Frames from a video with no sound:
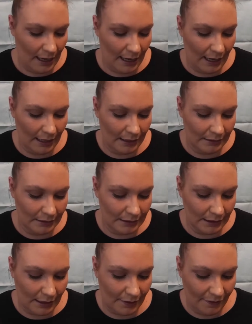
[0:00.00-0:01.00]

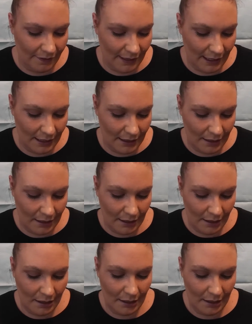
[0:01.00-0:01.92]
And then,